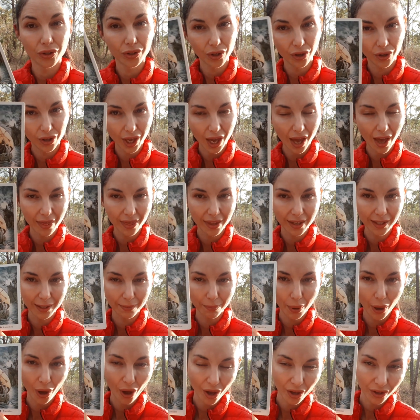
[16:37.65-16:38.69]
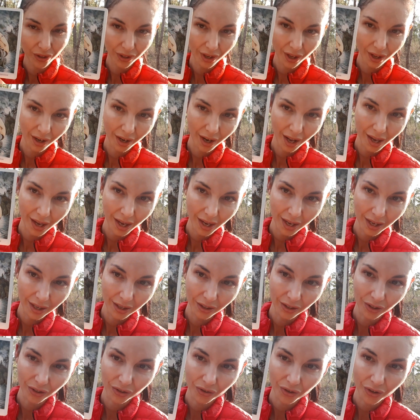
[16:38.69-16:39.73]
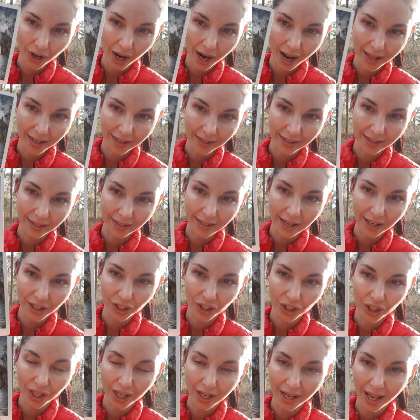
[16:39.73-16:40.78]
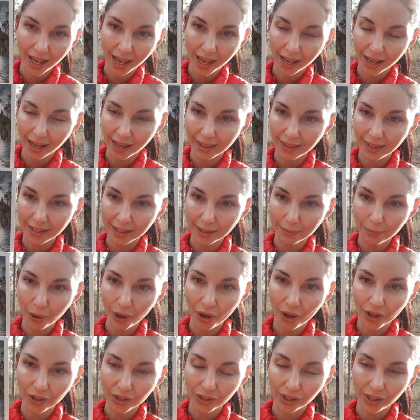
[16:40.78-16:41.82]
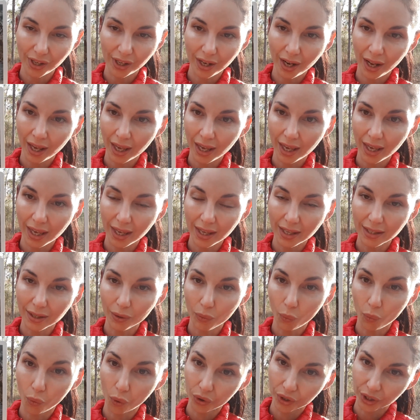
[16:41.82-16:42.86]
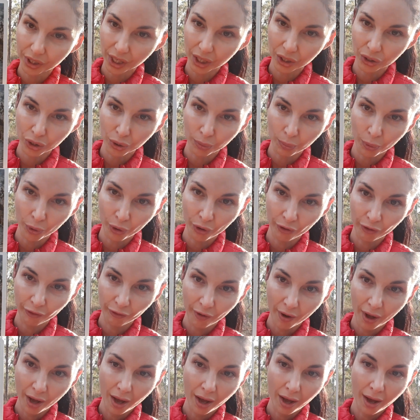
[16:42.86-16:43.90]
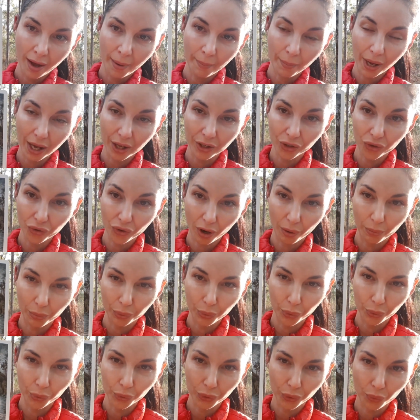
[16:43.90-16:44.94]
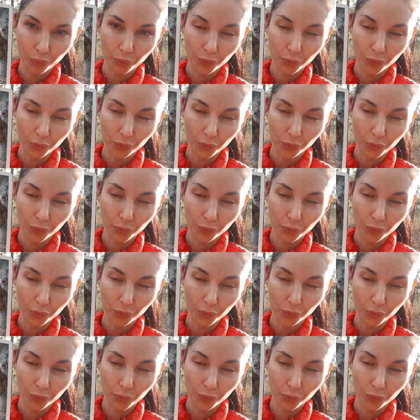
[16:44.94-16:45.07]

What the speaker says: So yeah, this person is transitioning. This person is wanting to move past troubled